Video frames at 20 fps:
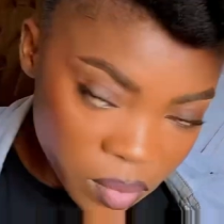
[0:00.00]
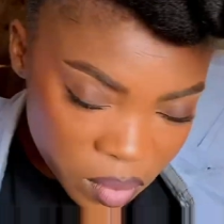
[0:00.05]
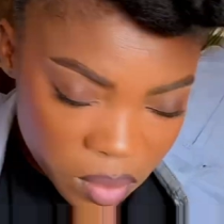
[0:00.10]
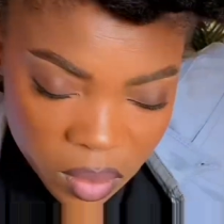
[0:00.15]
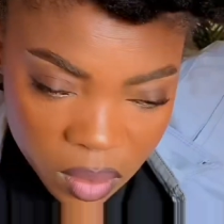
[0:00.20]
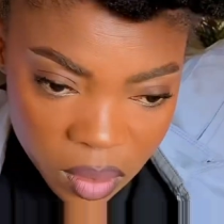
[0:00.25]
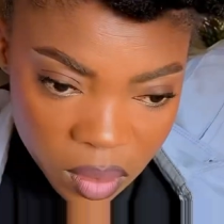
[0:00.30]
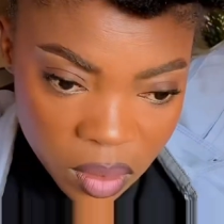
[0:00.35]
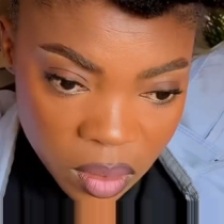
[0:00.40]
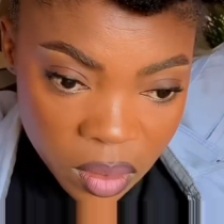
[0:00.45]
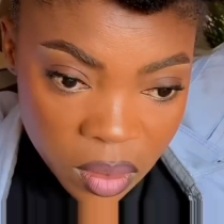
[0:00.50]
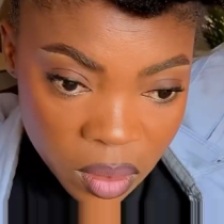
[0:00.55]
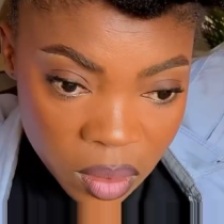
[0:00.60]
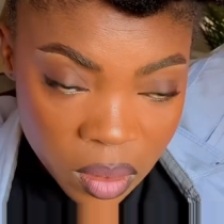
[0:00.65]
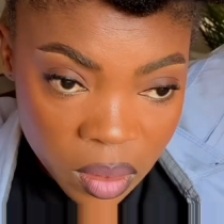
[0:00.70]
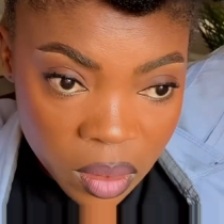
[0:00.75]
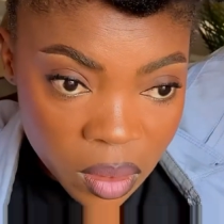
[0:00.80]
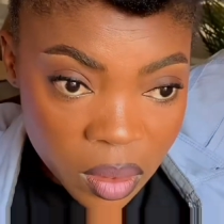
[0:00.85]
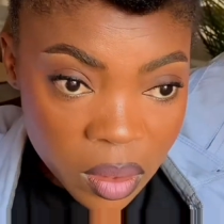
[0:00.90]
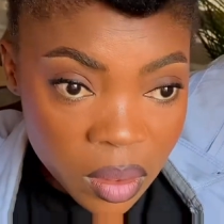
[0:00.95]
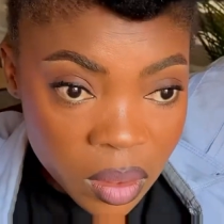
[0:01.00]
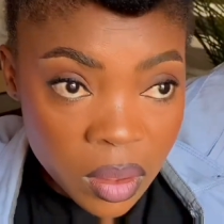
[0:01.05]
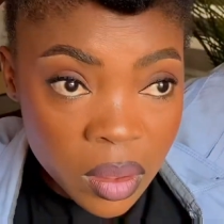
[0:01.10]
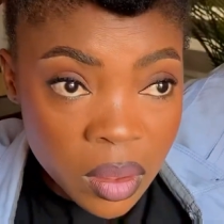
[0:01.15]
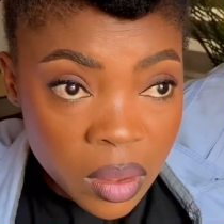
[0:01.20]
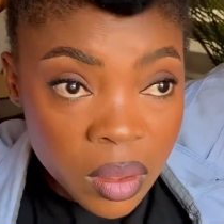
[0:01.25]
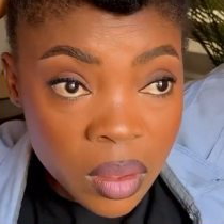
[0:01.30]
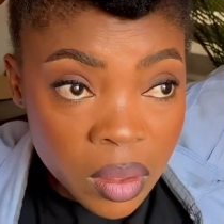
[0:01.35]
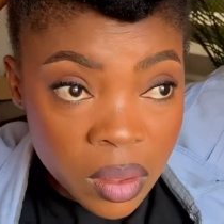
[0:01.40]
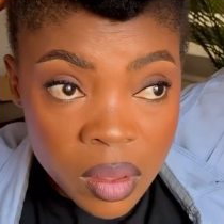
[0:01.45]
bigger depending
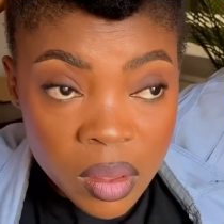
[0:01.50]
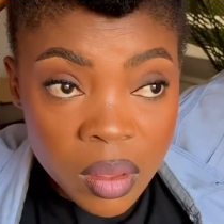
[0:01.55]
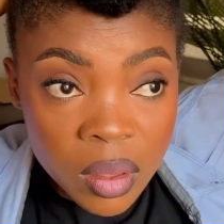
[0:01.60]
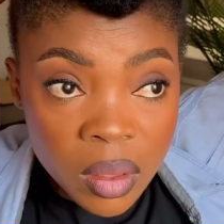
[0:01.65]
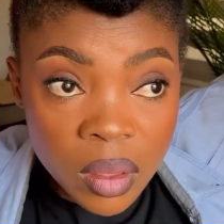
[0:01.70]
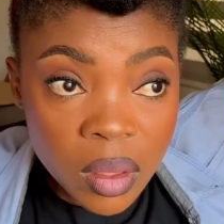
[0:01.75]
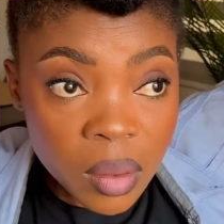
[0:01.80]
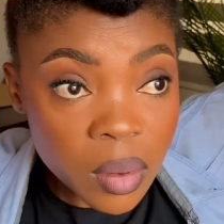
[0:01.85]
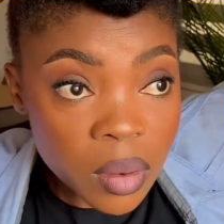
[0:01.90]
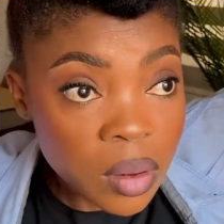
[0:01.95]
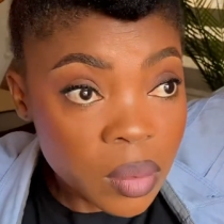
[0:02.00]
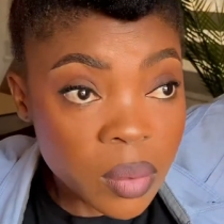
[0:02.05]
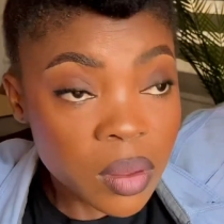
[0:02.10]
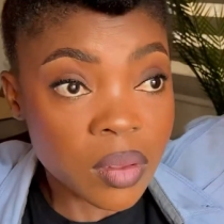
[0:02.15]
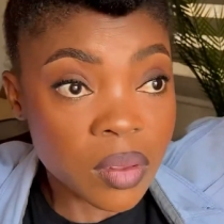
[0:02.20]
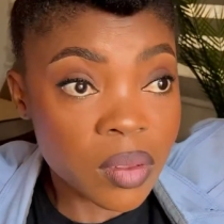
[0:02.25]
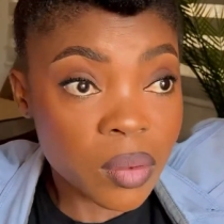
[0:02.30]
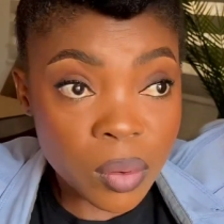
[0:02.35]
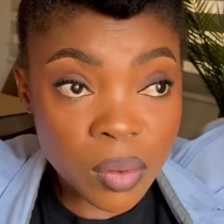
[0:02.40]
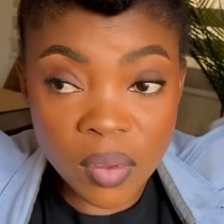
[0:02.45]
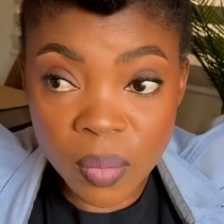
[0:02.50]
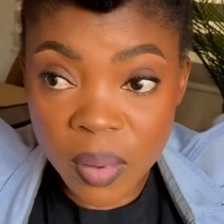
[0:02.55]
on the length of your